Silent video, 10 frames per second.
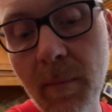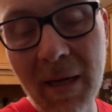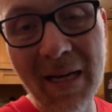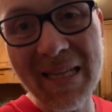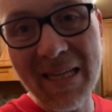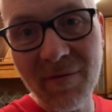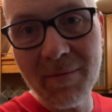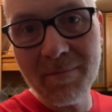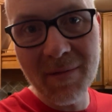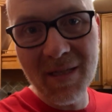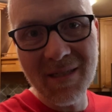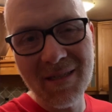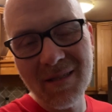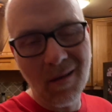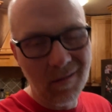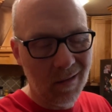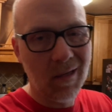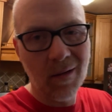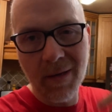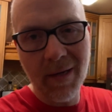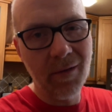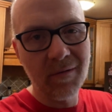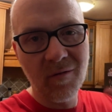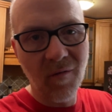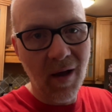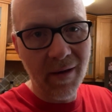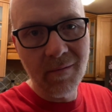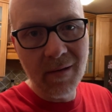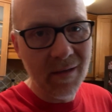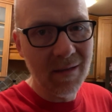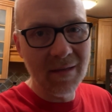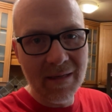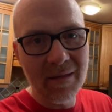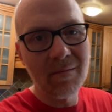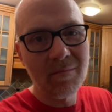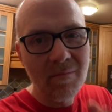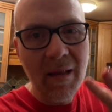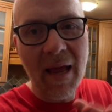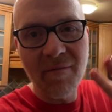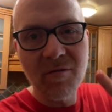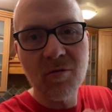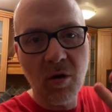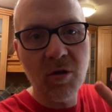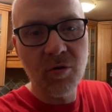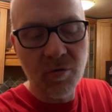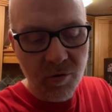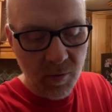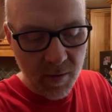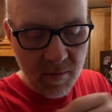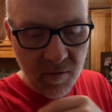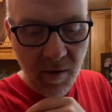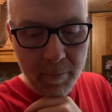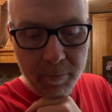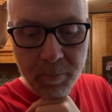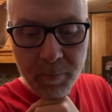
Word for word: but I'm gonna leave it because it's all gonna come together. It's fine. It doesn't need to have structure to it. It's fine.